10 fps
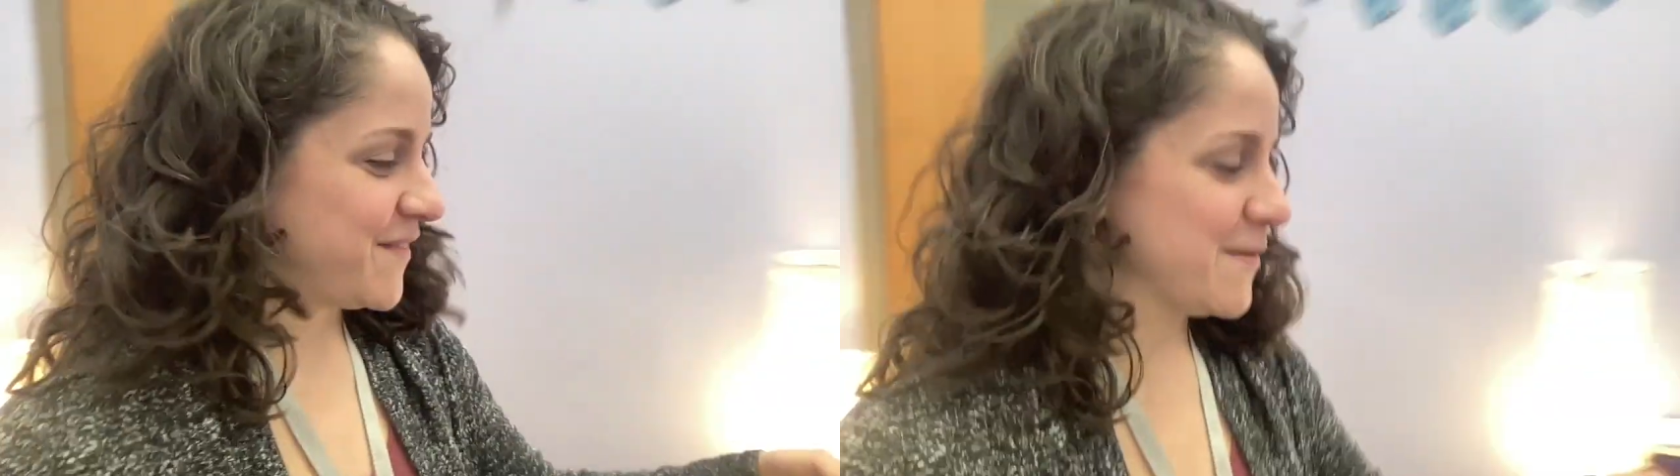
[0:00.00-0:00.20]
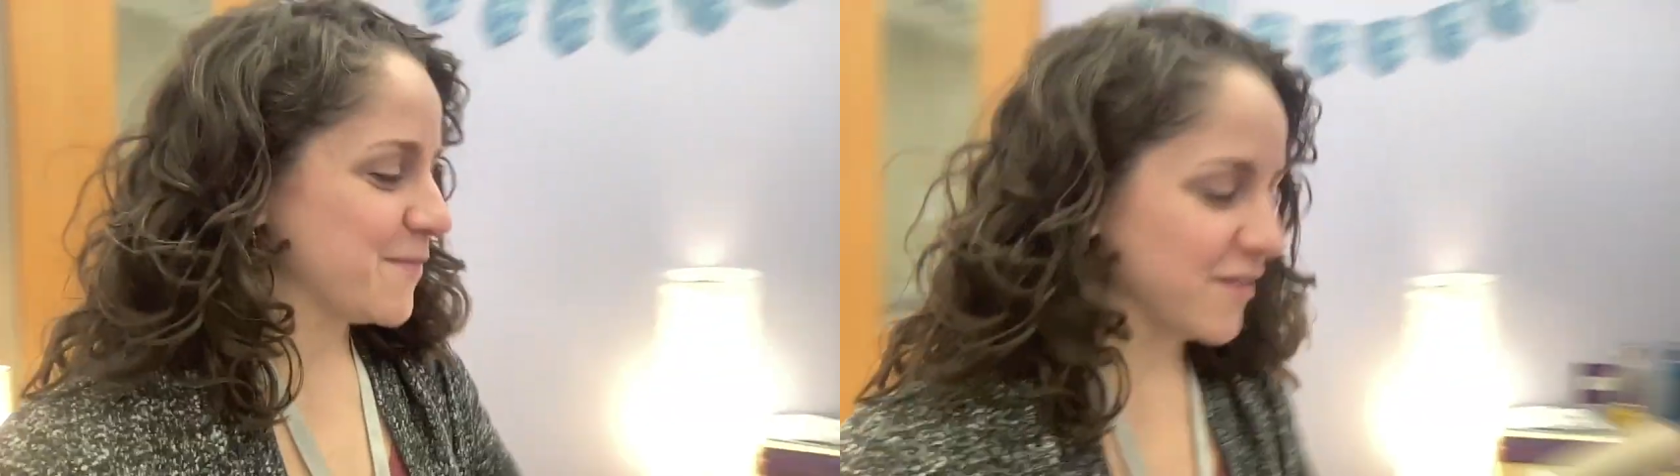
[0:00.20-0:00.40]

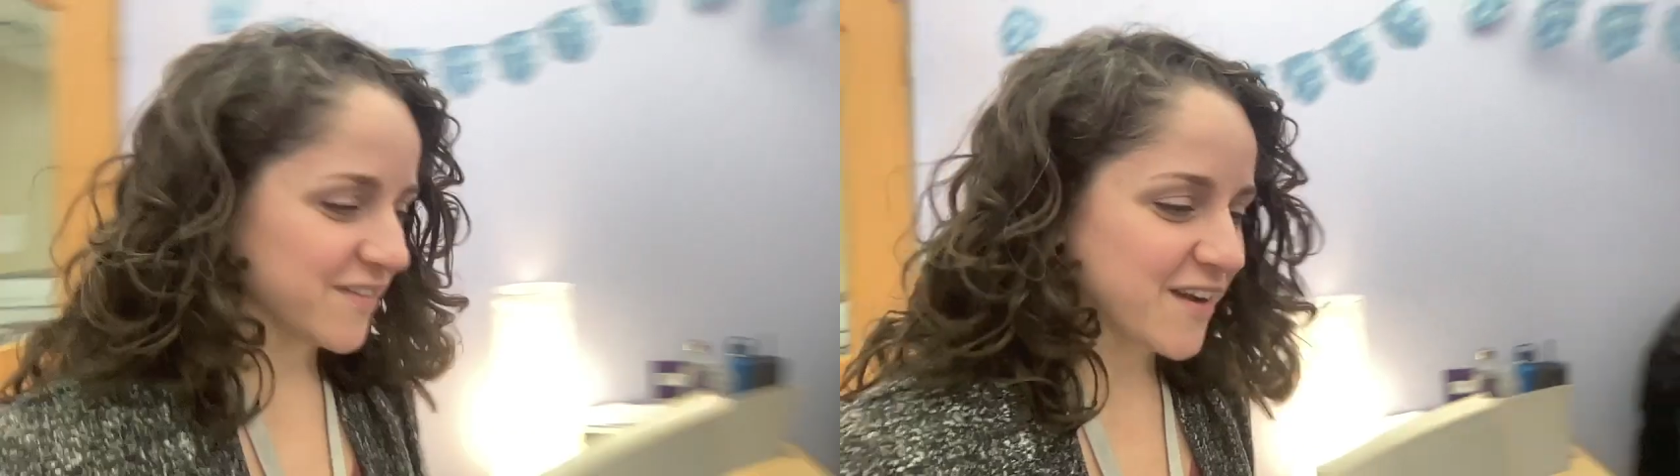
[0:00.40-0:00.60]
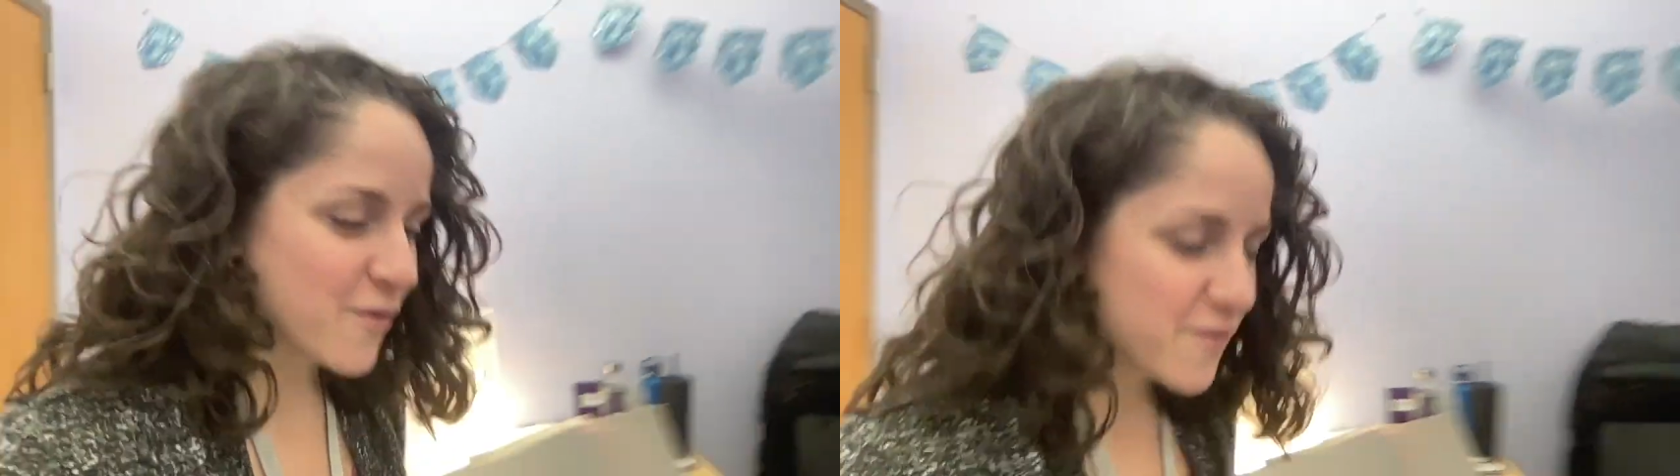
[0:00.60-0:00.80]
V
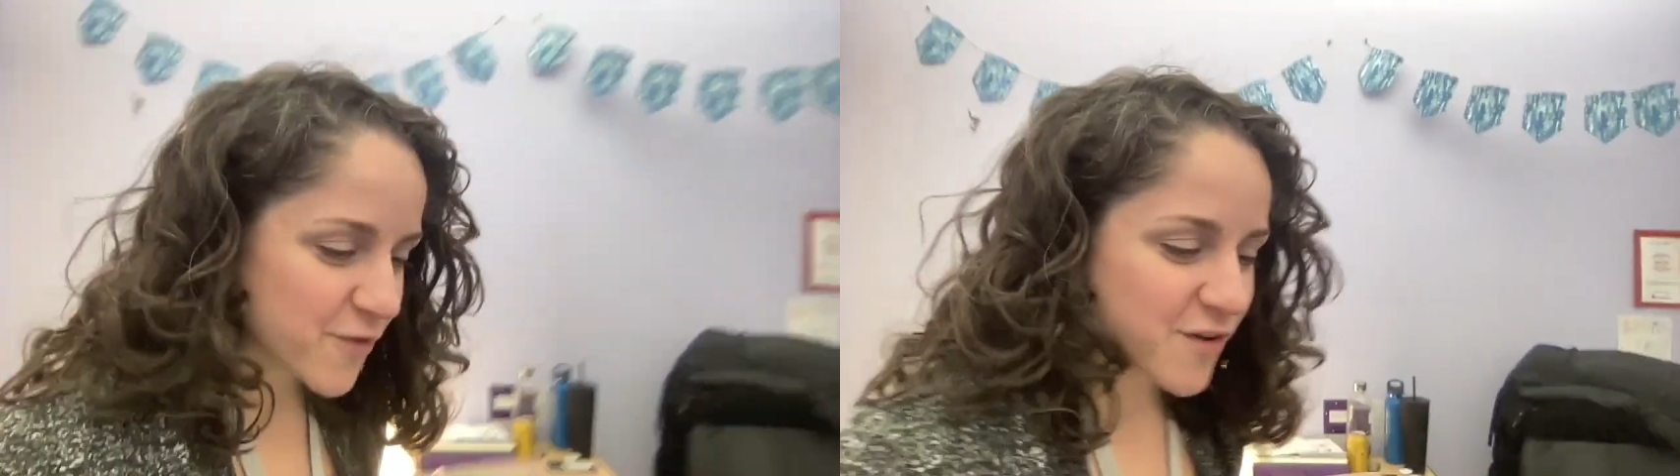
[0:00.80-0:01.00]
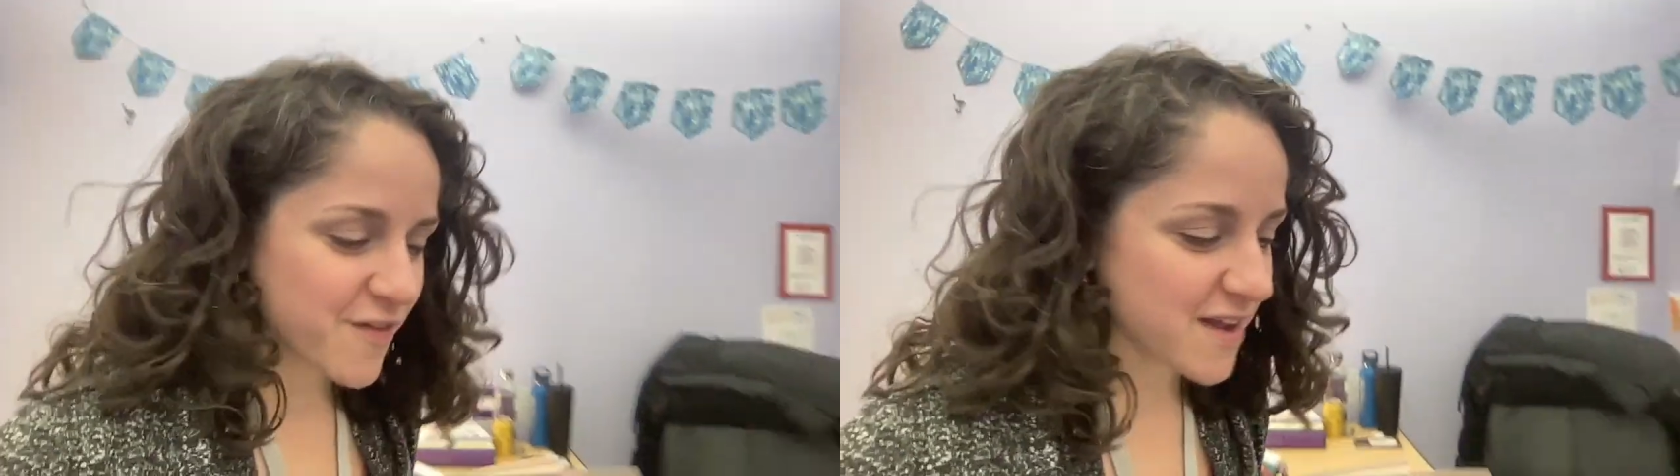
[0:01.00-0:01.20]
pulled. Going
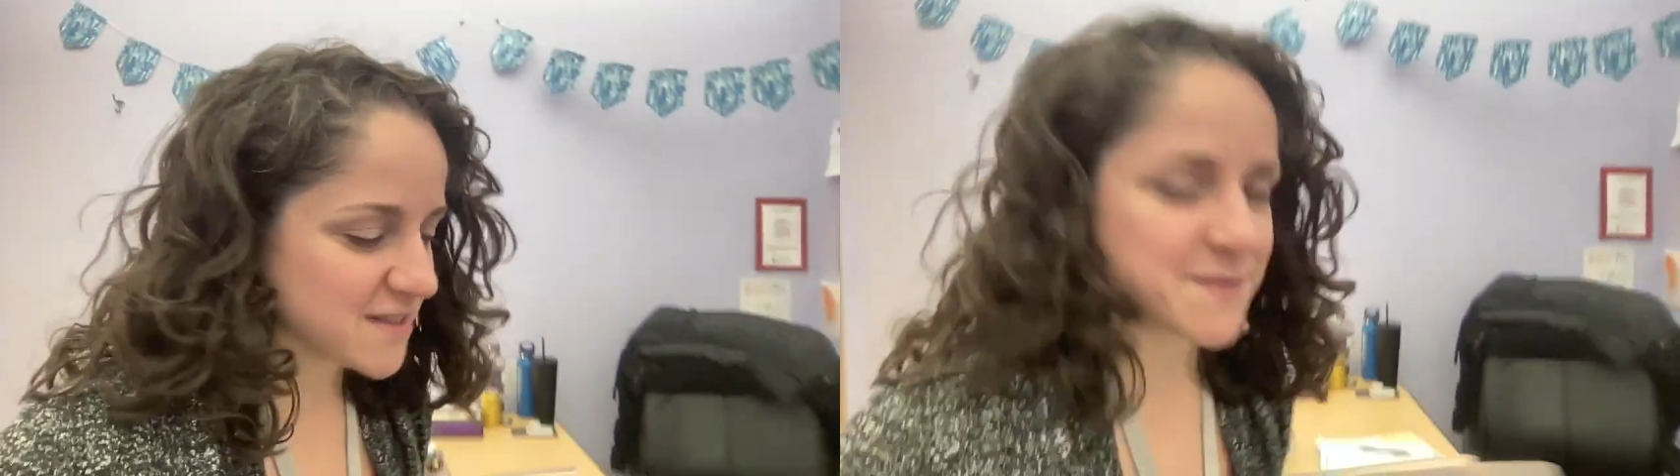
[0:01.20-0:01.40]
for a run,